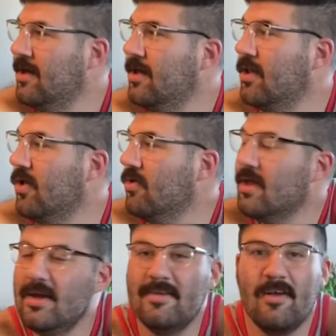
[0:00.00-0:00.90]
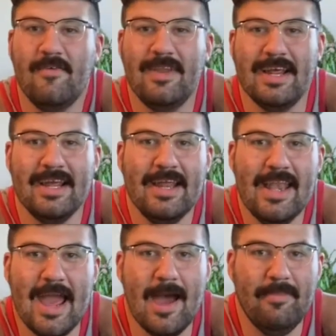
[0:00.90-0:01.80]
Lola is off taking a
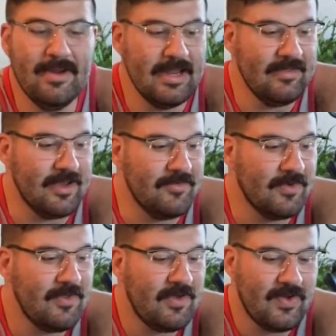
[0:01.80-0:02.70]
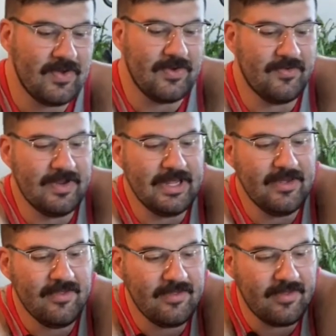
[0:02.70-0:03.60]
nap in case anyone's
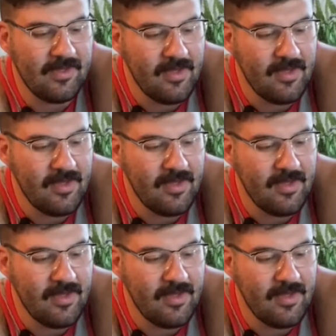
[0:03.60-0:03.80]
curious.